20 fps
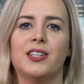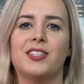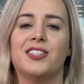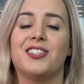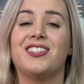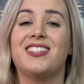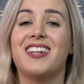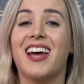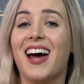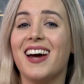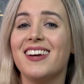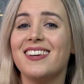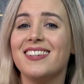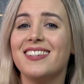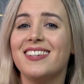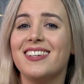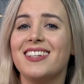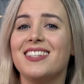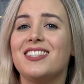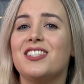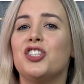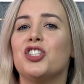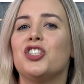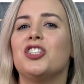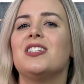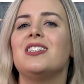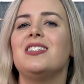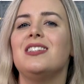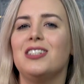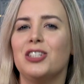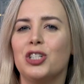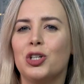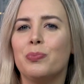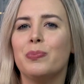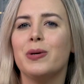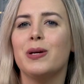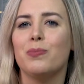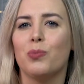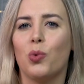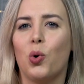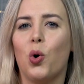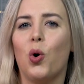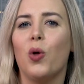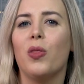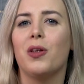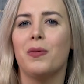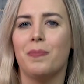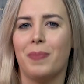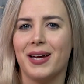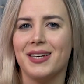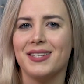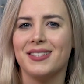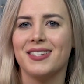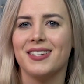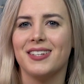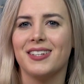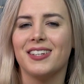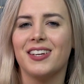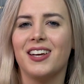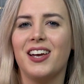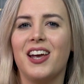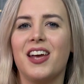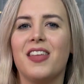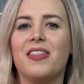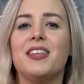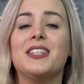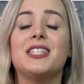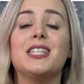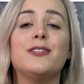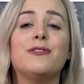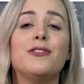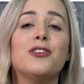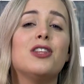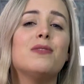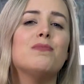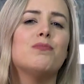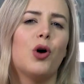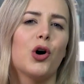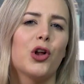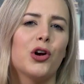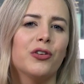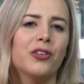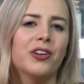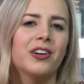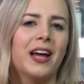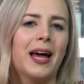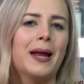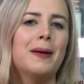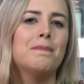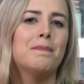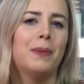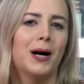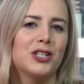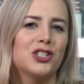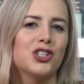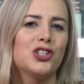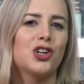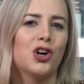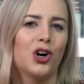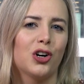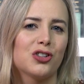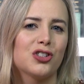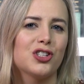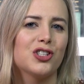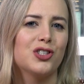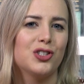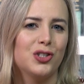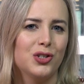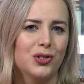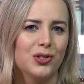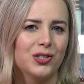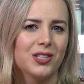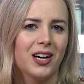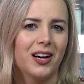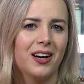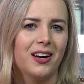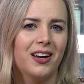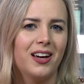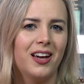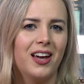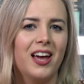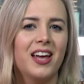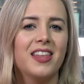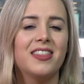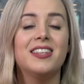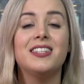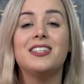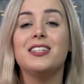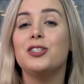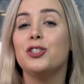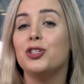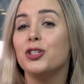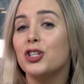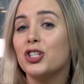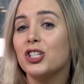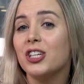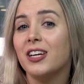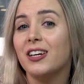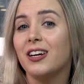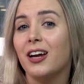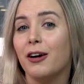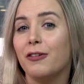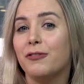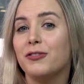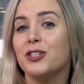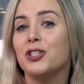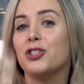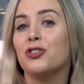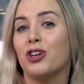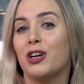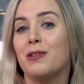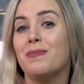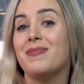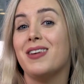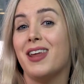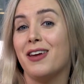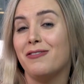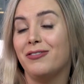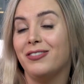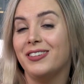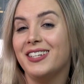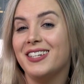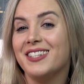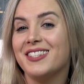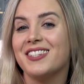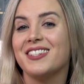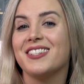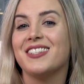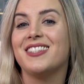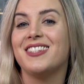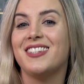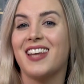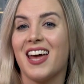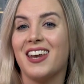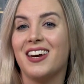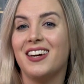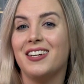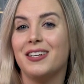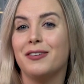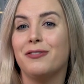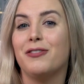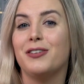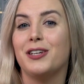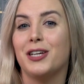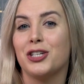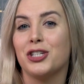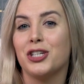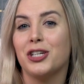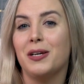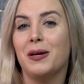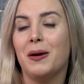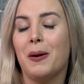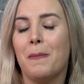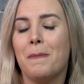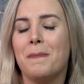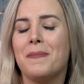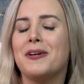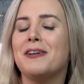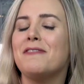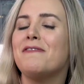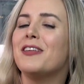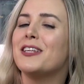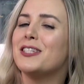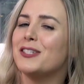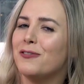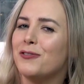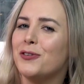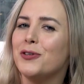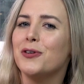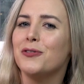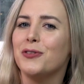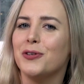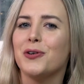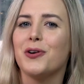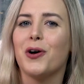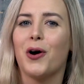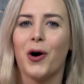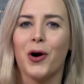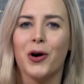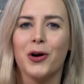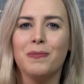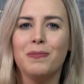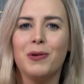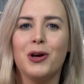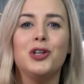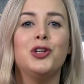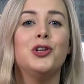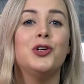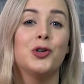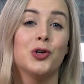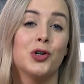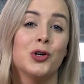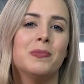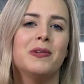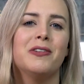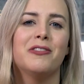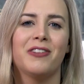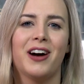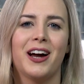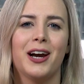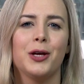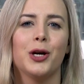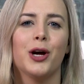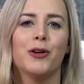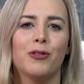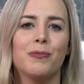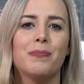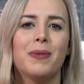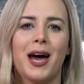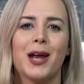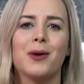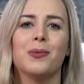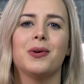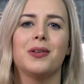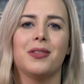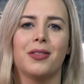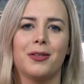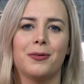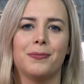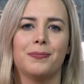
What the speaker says: Standard is just a little bit more than basic. This is for the moderate and budget-conscious user. This is usually enough to stream Netflix at a standard definition, but if there's a few of you at home, you could be fighting over bandwidth.